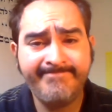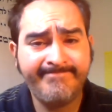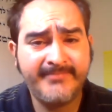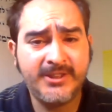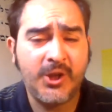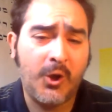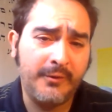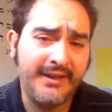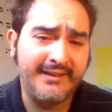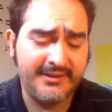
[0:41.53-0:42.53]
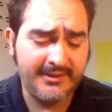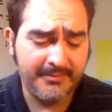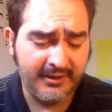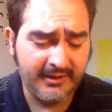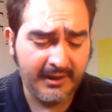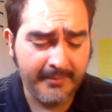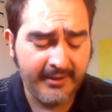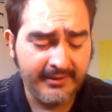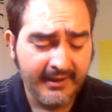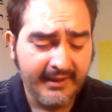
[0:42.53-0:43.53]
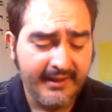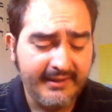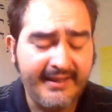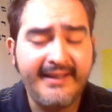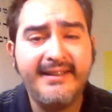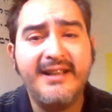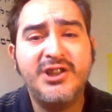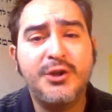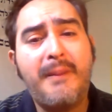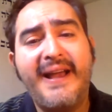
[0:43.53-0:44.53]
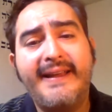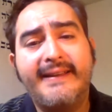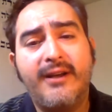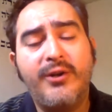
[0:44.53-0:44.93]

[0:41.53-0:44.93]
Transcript: so that's something to think about. Then Spike.